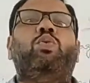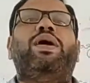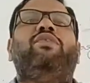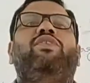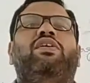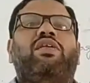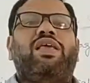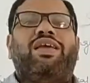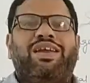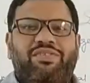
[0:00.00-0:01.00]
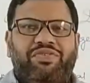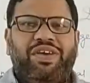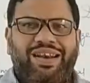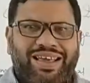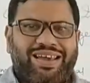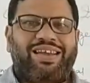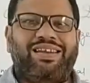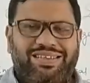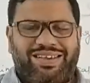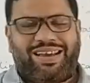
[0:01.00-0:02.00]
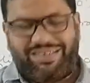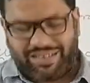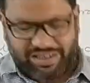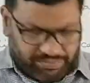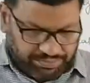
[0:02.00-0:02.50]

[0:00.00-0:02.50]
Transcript: When we drink it, we feel like energized.